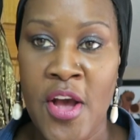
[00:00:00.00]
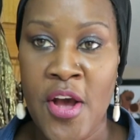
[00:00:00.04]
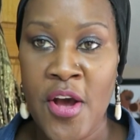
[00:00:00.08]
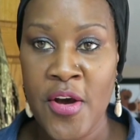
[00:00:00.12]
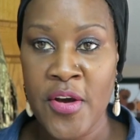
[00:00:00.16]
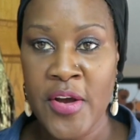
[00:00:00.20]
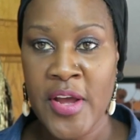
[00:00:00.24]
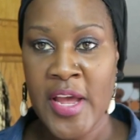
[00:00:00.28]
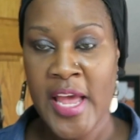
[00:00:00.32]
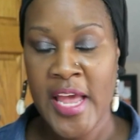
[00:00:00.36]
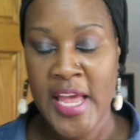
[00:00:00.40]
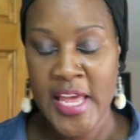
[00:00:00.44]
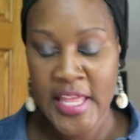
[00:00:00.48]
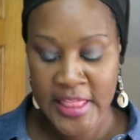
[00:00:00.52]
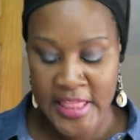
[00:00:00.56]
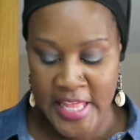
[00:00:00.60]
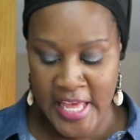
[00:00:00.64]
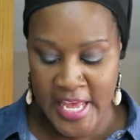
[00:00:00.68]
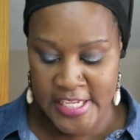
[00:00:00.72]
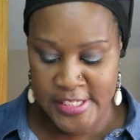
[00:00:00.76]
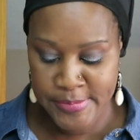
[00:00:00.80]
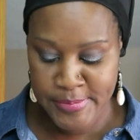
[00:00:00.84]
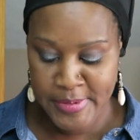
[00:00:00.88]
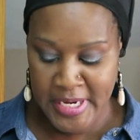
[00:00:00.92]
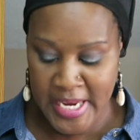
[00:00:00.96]
Okay, and
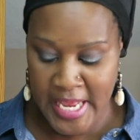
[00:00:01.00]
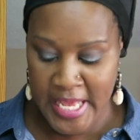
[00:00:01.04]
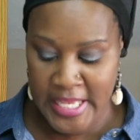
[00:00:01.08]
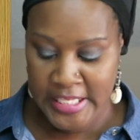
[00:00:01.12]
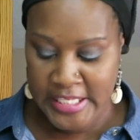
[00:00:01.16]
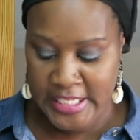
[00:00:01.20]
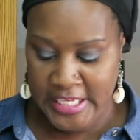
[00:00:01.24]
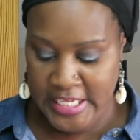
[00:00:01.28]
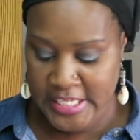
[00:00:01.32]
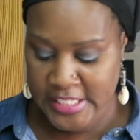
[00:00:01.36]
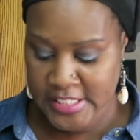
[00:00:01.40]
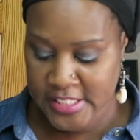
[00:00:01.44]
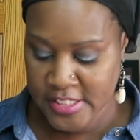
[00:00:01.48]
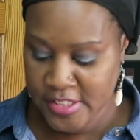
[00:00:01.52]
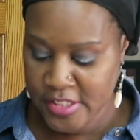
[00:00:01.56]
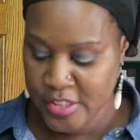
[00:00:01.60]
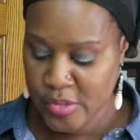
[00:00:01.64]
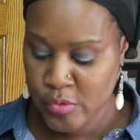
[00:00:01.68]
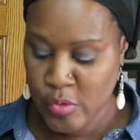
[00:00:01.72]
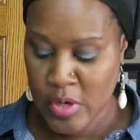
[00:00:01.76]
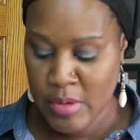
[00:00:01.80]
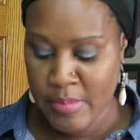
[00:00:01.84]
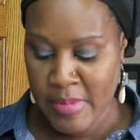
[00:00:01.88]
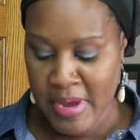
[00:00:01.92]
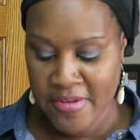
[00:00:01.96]
last but not least, this
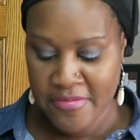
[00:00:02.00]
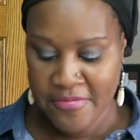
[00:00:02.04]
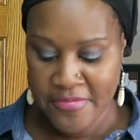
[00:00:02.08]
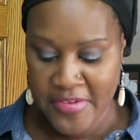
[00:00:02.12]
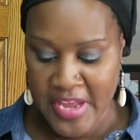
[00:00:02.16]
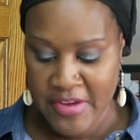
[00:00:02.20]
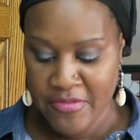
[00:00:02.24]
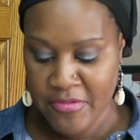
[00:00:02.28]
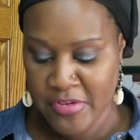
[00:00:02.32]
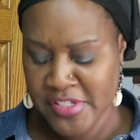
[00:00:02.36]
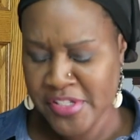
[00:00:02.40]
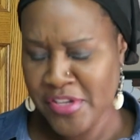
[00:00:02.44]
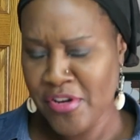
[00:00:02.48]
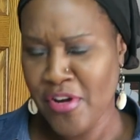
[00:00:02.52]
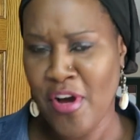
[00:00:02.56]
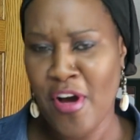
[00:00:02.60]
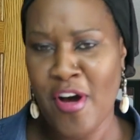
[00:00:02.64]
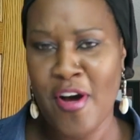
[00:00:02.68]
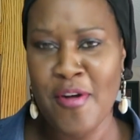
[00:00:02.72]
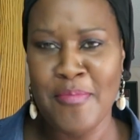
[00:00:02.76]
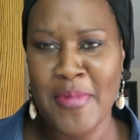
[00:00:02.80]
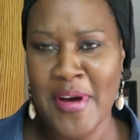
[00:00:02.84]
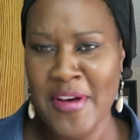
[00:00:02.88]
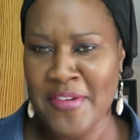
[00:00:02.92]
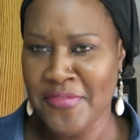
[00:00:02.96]
is one of my favorites. They're
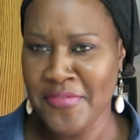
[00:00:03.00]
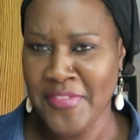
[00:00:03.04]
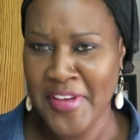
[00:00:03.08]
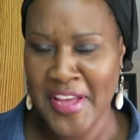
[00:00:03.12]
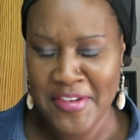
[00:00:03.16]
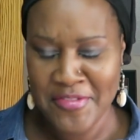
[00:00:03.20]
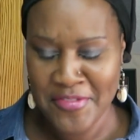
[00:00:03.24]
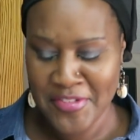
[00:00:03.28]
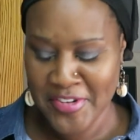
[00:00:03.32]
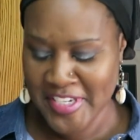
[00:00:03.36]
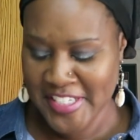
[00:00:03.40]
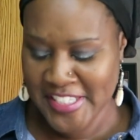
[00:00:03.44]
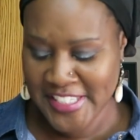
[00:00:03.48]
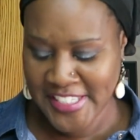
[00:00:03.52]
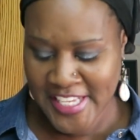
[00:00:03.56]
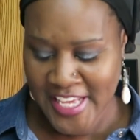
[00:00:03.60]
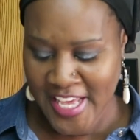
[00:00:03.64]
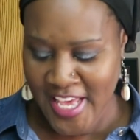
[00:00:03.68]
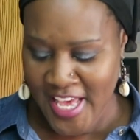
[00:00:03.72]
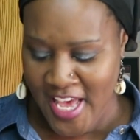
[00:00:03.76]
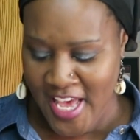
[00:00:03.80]
all my favorites.